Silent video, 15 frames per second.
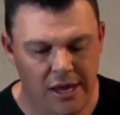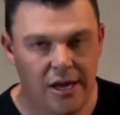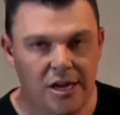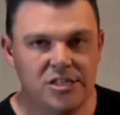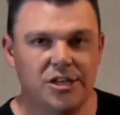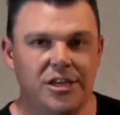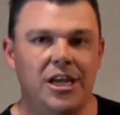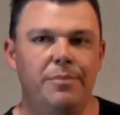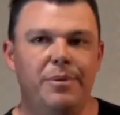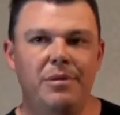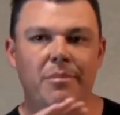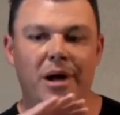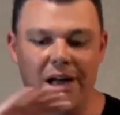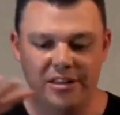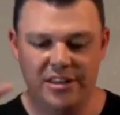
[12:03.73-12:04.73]
So keep in
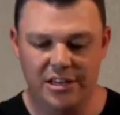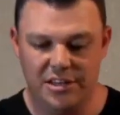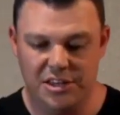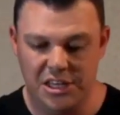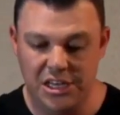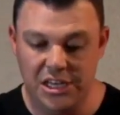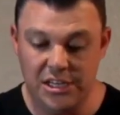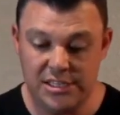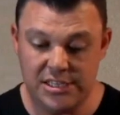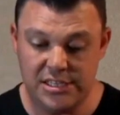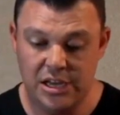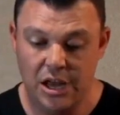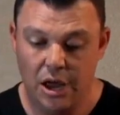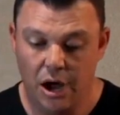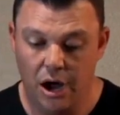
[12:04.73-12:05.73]
mind that these
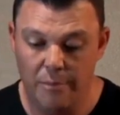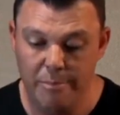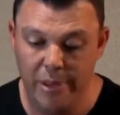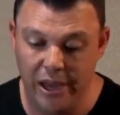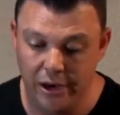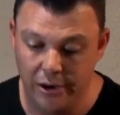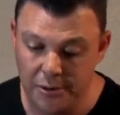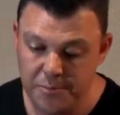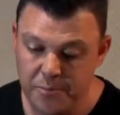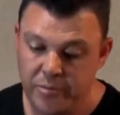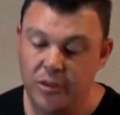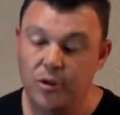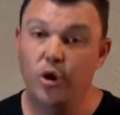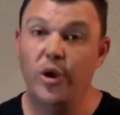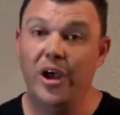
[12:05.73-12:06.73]
are men
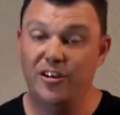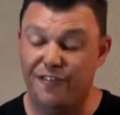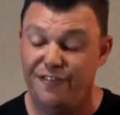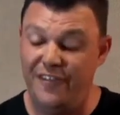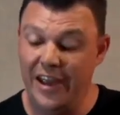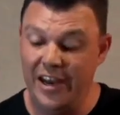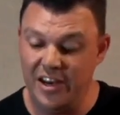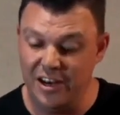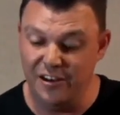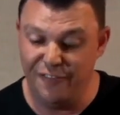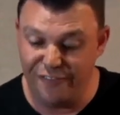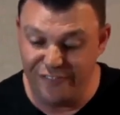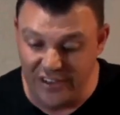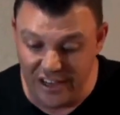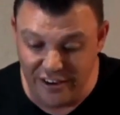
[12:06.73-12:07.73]
who had fled in
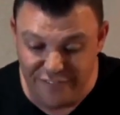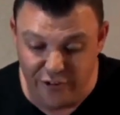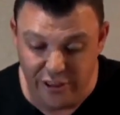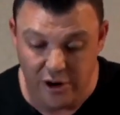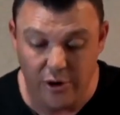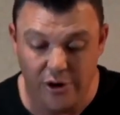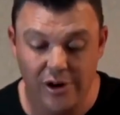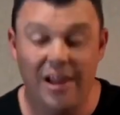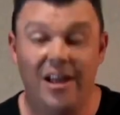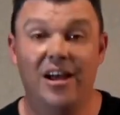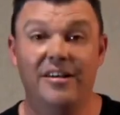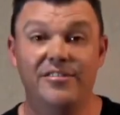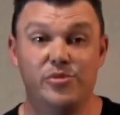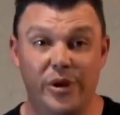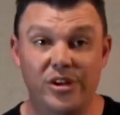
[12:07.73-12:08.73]
fear for their own
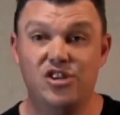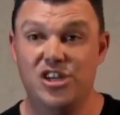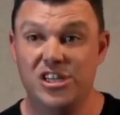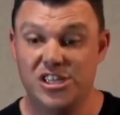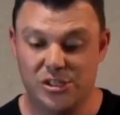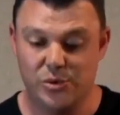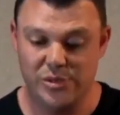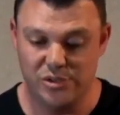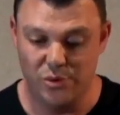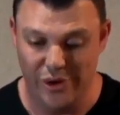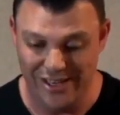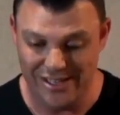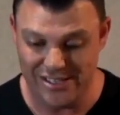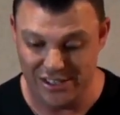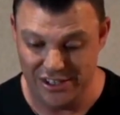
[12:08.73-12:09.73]
lives when Jesus was
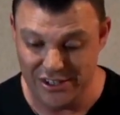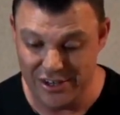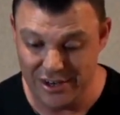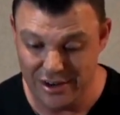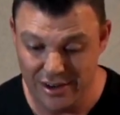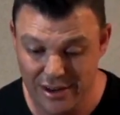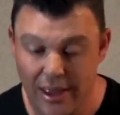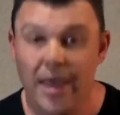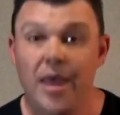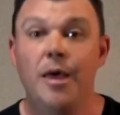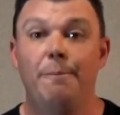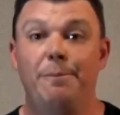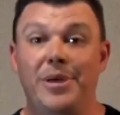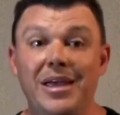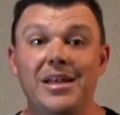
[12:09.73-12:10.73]
arrested.
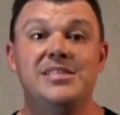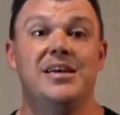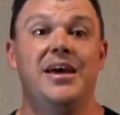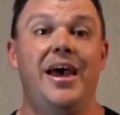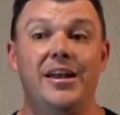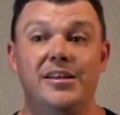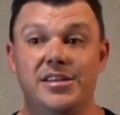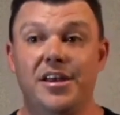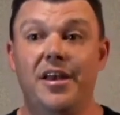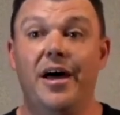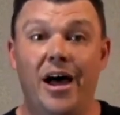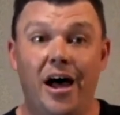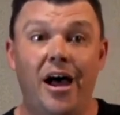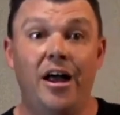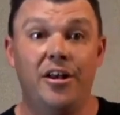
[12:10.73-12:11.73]
Peter had
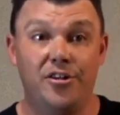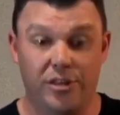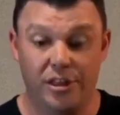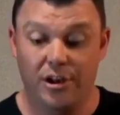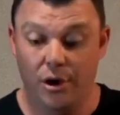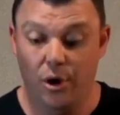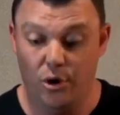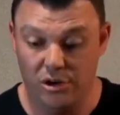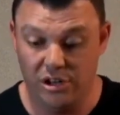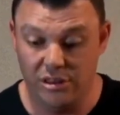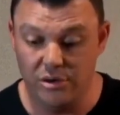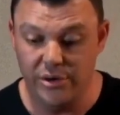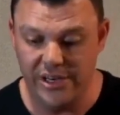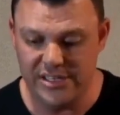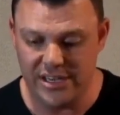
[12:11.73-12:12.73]
denied the Lord
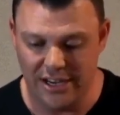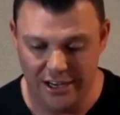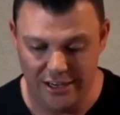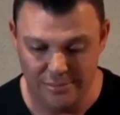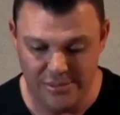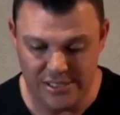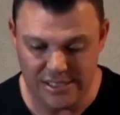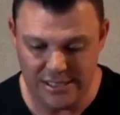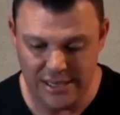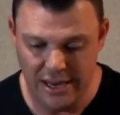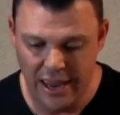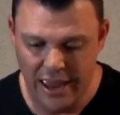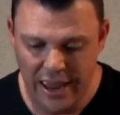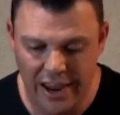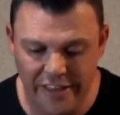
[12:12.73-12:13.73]
three times,
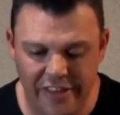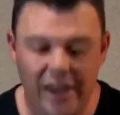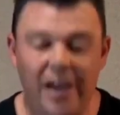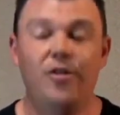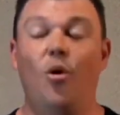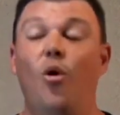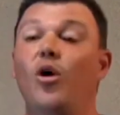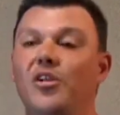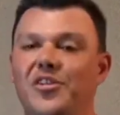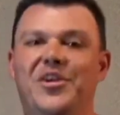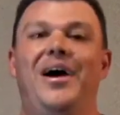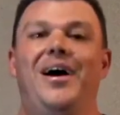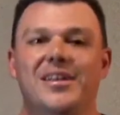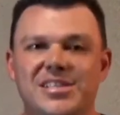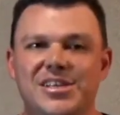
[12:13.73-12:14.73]
and they had all
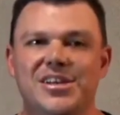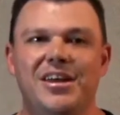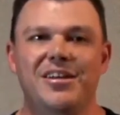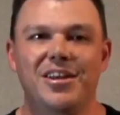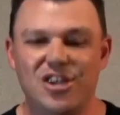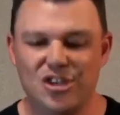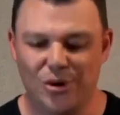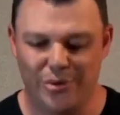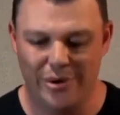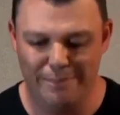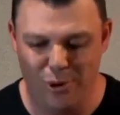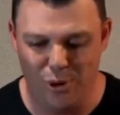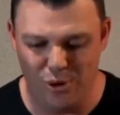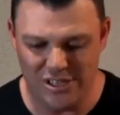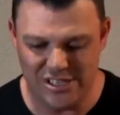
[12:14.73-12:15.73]
doubted initial
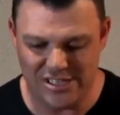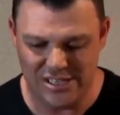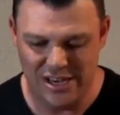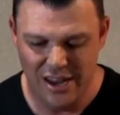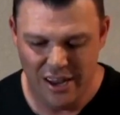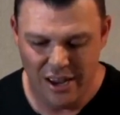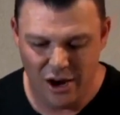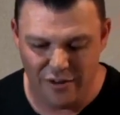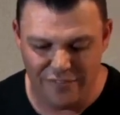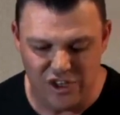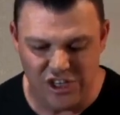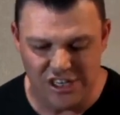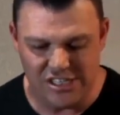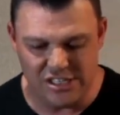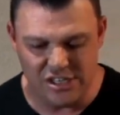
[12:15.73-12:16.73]
reports of
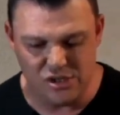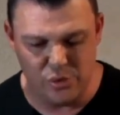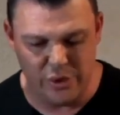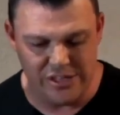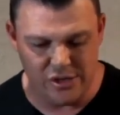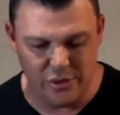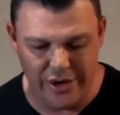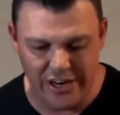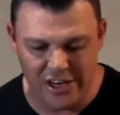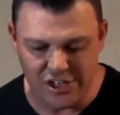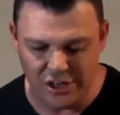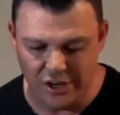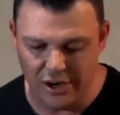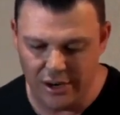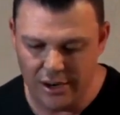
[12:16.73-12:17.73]
Jesus'
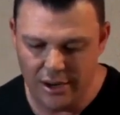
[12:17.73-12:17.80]
resurrection.